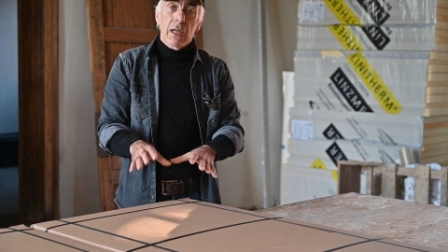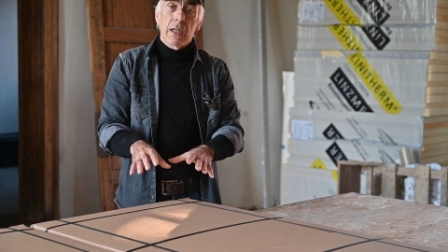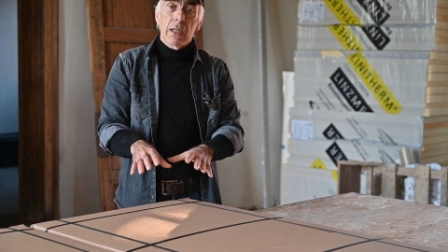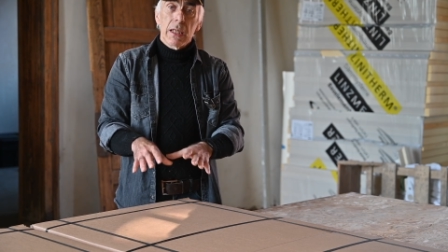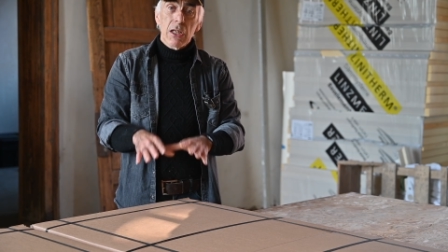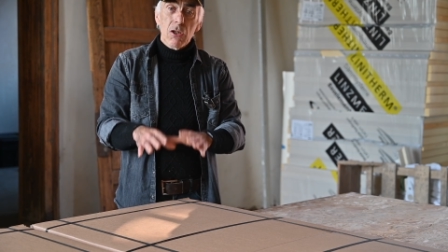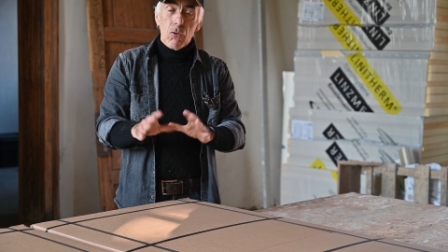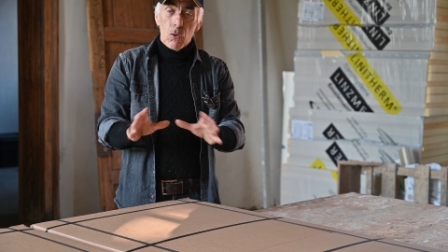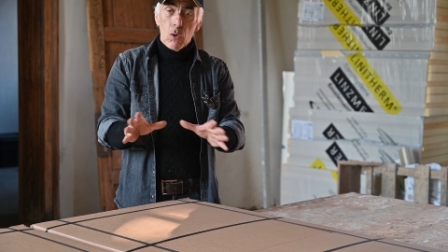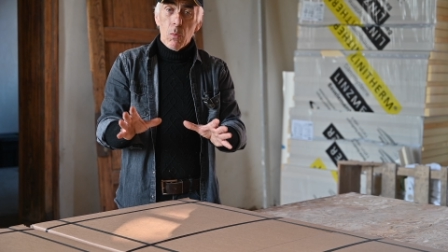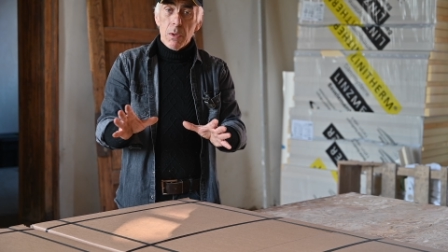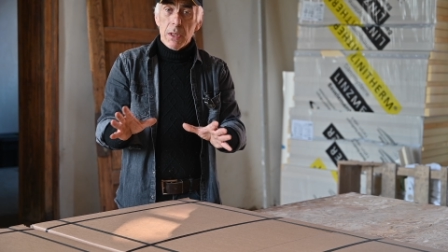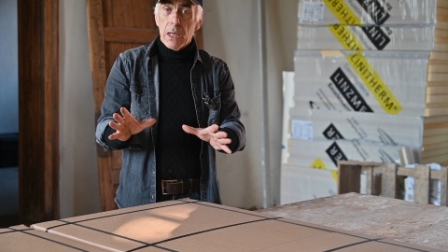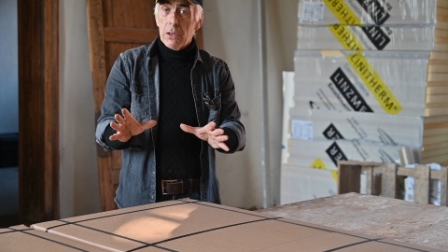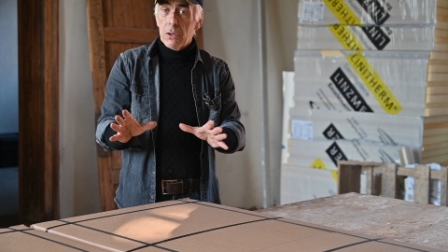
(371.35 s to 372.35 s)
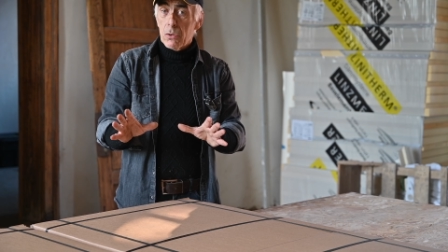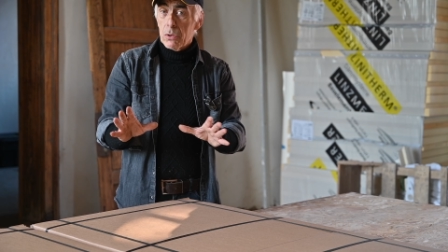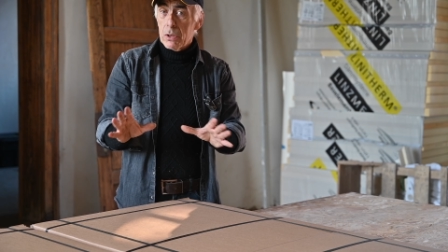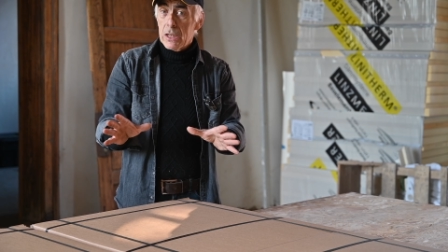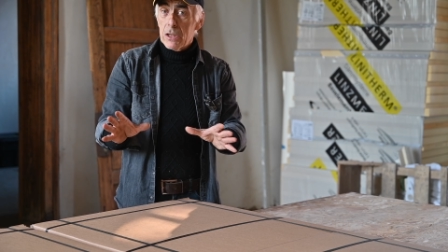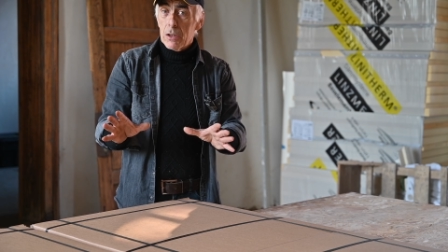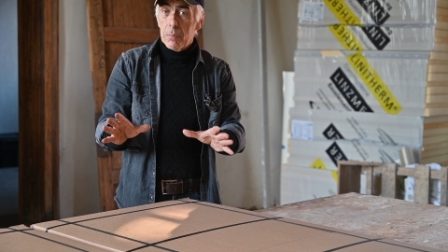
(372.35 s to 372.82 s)
in these rooms that don't
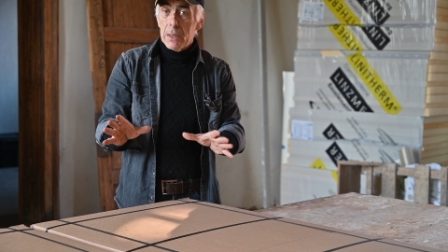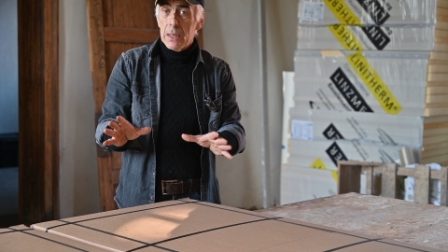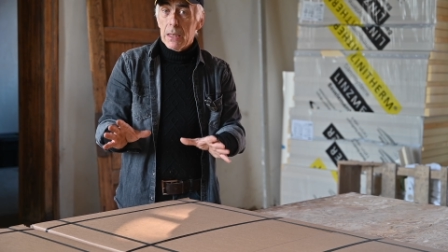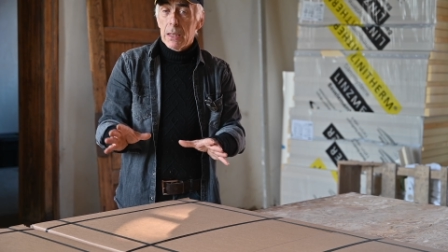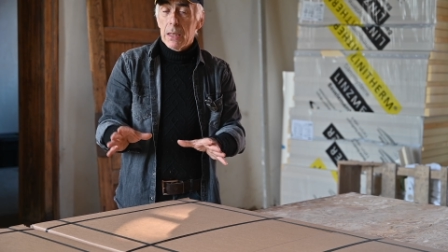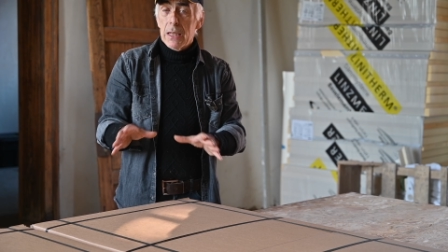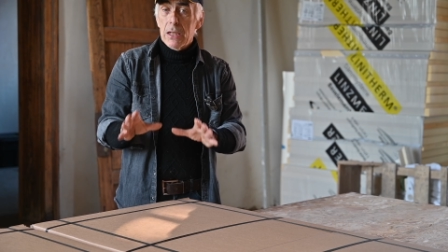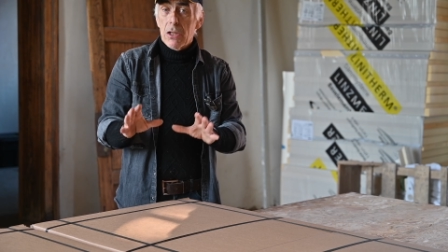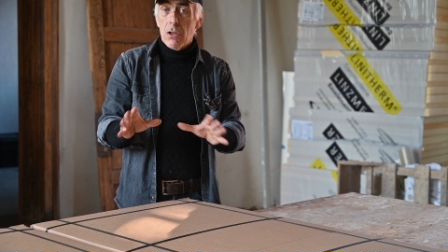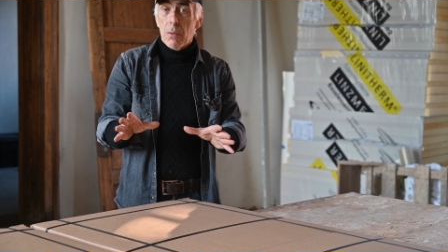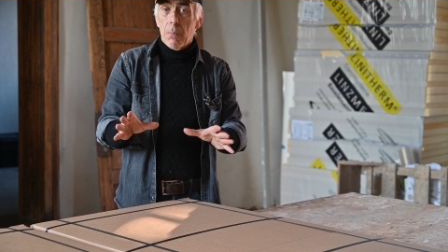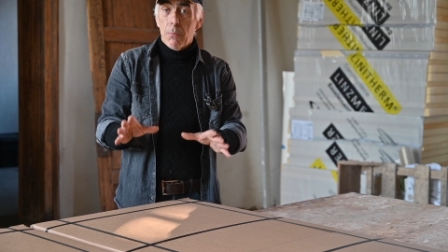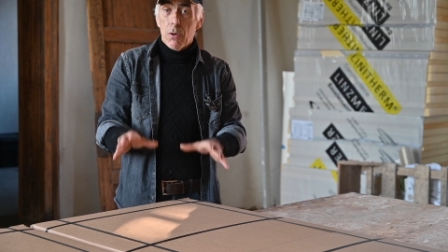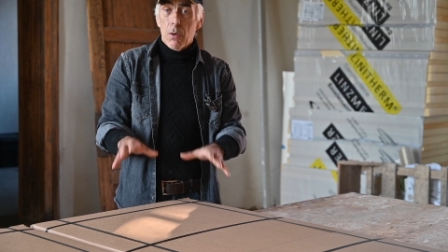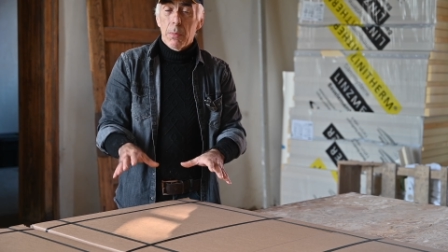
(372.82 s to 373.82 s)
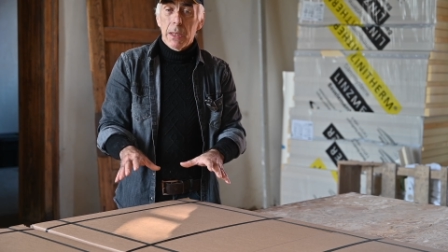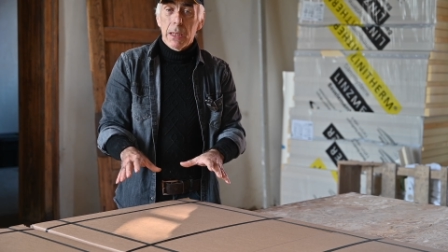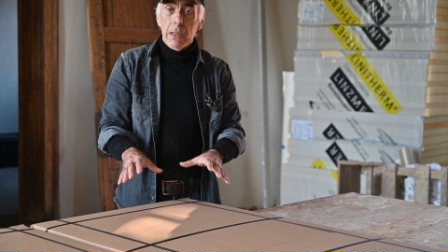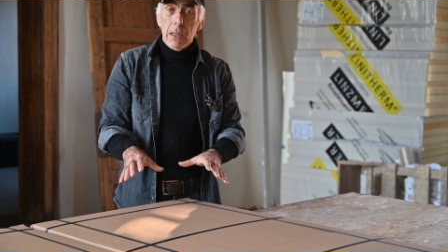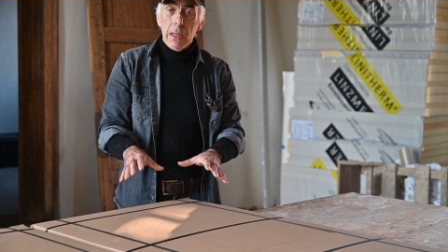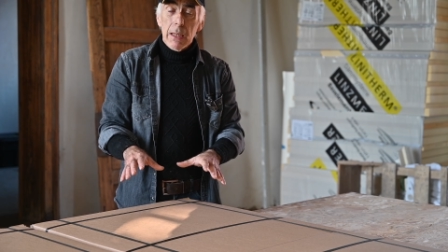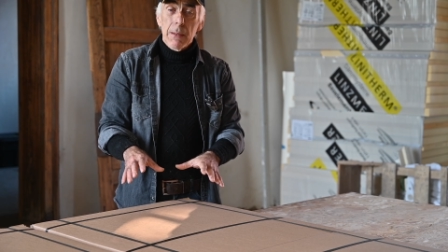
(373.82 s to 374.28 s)
need to be heated up
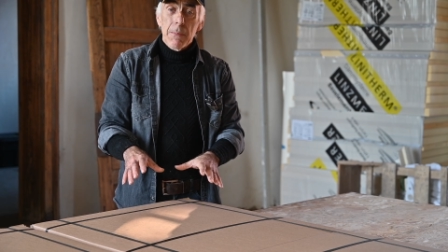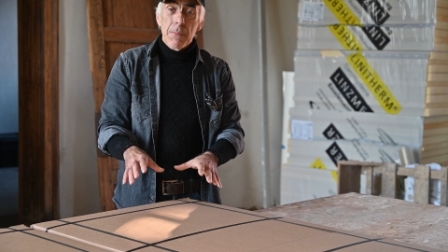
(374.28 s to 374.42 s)
permanently.